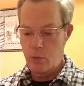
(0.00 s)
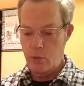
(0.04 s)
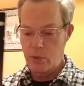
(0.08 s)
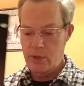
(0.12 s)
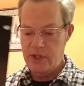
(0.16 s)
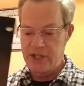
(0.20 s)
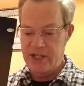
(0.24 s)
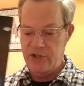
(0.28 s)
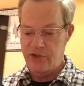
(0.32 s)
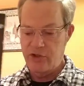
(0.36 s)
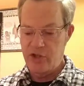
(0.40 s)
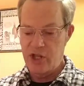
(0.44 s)

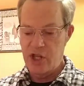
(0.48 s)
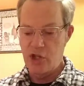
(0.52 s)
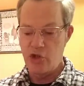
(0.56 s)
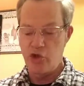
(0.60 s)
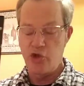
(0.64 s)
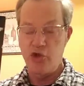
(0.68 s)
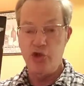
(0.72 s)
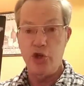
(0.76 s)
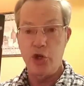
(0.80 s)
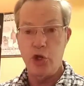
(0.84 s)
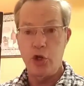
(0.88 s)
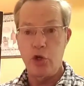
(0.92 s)
released
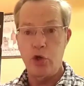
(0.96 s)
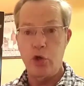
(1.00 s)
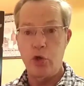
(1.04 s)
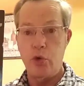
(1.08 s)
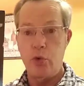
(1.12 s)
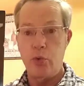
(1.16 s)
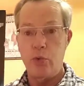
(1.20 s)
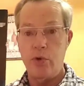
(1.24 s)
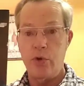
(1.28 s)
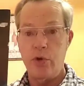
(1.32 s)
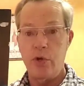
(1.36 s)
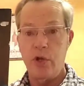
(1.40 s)
in
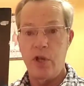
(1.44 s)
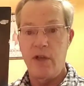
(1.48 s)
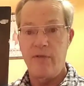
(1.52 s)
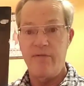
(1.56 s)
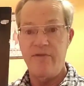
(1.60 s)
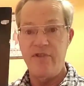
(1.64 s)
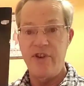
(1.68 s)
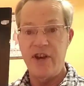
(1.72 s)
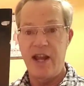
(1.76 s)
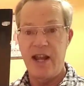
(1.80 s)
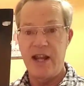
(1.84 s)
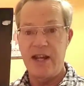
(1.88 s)
June
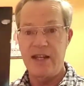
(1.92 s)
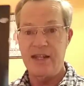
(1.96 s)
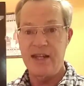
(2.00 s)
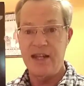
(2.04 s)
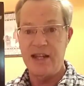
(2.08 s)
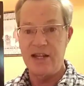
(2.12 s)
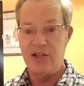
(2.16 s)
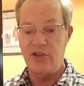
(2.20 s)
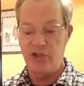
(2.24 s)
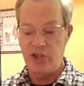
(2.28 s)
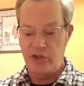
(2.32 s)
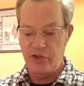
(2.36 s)
of
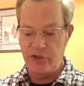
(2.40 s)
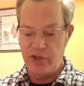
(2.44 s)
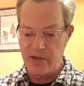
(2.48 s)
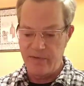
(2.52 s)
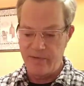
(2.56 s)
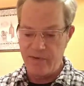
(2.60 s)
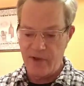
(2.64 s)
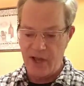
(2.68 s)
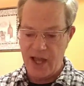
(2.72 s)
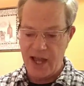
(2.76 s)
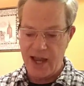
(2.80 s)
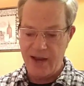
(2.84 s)

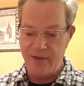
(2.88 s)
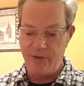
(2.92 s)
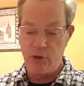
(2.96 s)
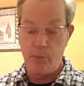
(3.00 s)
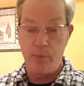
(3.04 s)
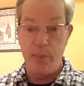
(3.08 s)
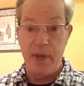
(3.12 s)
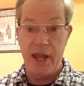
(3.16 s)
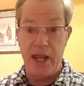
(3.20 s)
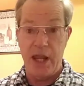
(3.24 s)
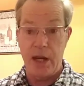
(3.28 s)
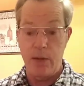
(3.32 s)
1965.
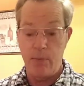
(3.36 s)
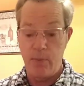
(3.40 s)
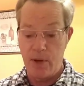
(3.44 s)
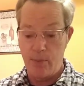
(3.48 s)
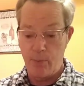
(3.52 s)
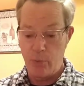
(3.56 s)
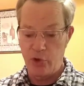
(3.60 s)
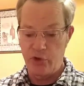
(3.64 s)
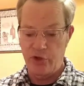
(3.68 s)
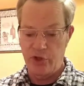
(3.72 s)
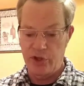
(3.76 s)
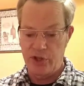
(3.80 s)
The band
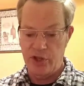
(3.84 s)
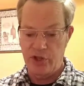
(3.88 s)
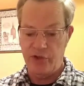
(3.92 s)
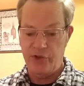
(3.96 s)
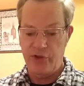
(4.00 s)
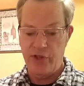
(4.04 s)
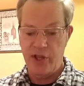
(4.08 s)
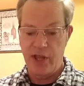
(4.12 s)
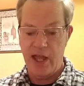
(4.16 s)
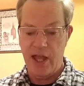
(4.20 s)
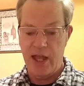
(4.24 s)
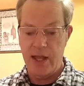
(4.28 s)
members at
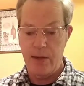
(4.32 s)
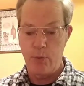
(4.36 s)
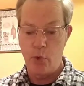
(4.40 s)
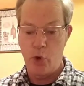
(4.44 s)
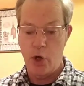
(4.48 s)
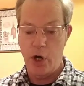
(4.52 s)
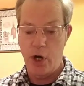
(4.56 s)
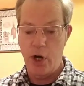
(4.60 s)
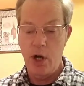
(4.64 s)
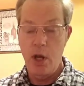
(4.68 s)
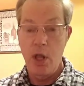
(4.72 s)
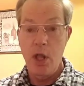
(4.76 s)
this time
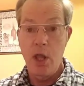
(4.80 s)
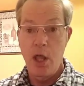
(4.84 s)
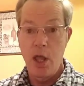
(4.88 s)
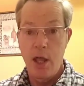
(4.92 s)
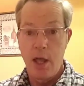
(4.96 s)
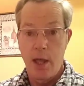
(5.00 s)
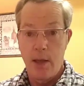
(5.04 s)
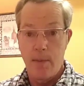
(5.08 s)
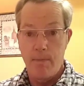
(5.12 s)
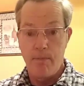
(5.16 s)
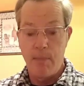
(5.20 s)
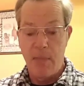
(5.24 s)
were
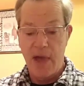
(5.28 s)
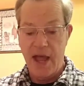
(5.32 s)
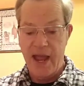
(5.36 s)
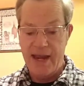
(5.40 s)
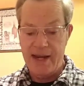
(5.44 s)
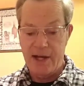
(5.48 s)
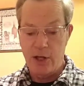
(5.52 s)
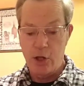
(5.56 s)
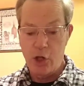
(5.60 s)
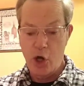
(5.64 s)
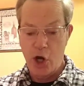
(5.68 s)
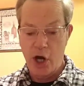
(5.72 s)

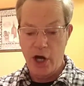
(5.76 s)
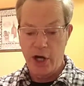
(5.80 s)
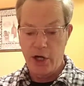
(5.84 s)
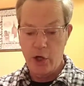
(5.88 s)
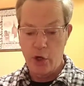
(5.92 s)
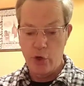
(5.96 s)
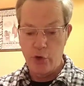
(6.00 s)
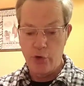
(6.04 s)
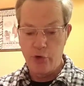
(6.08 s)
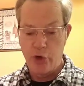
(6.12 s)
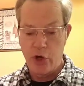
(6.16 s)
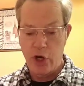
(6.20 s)
Mike Clarke
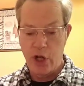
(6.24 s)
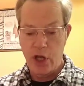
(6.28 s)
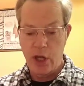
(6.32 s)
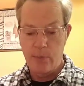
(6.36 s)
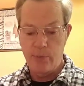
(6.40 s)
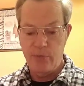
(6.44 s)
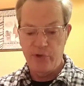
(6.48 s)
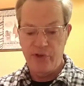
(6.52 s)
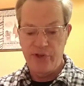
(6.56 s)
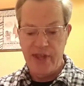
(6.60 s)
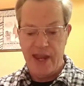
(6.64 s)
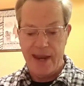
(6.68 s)
on
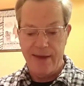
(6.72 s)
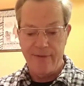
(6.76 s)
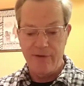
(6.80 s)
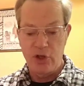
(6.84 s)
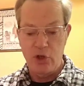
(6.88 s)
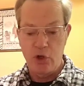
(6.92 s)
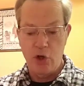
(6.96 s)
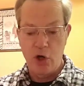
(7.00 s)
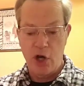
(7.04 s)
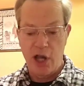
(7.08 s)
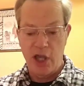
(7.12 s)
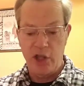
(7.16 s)
drums,
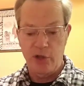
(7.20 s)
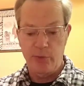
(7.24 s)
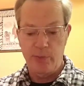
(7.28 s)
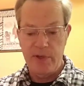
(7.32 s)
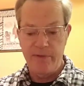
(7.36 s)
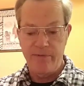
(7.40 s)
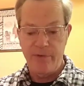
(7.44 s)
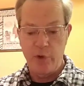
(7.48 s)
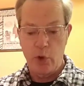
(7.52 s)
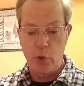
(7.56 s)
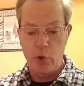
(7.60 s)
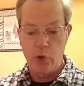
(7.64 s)
David
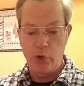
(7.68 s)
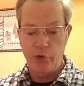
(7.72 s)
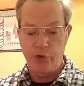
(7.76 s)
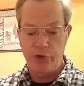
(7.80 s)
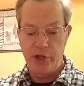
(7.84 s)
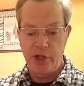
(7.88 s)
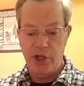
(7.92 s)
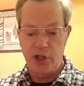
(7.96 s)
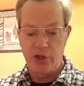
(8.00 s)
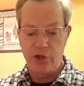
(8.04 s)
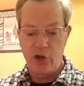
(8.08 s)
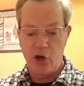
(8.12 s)
Crosby,
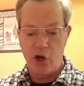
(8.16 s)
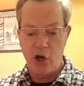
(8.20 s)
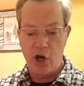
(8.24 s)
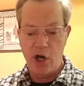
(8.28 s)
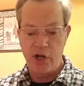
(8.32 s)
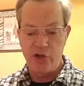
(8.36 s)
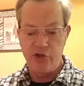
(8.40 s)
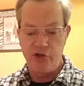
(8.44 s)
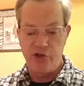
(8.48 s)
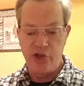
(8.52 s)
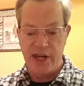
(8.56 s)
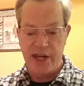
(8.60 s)
vocals and
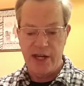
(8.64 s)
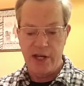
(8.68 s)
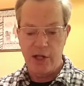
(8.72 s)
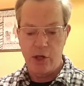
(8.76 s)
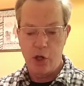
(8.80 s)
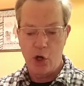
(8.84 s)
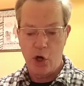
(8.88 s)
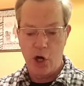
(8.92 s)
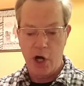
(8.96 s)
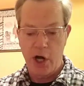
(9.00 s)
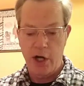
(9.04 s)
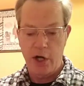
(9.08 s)
guitar, Gene
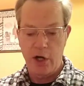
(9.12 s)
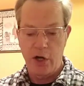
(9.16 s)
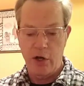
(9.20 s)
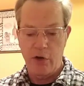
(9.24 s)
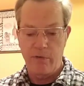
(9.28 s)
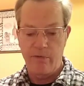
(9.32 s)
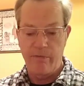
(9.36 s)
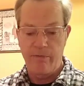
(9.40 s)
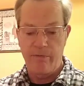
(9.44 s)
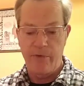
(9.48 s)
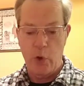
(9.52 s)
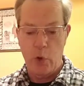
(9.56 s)
Clark
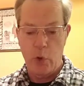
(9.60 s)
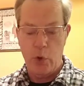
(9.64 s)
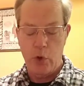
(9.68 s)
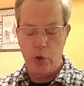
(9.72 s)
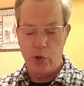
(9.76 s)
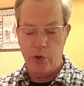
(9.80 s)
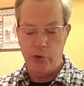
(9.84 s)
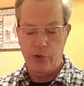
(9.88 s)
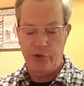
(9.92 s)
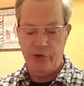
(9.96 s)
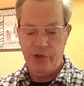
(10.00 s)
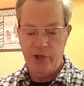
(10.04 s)
on
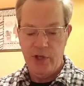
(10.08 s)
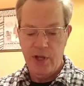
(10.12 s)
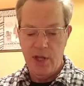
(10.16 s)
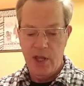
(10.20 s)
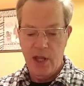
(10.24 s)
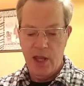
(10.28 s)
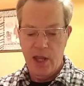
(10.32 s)
vocals,